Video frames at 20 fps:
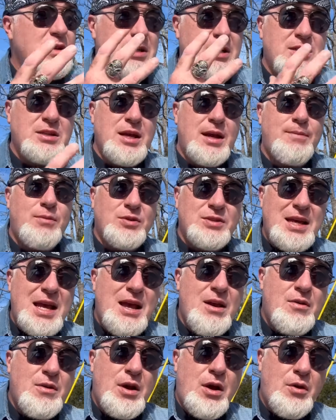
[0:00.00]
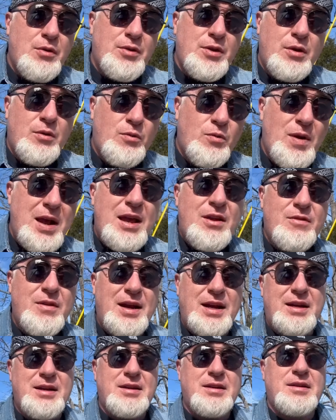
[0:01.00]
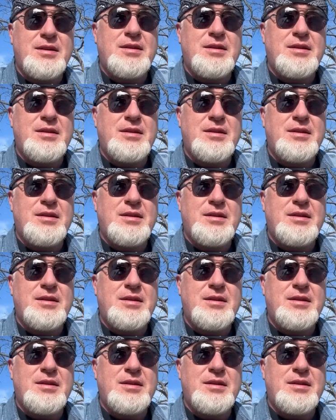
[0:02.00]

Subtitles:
to double down on their rhetoric.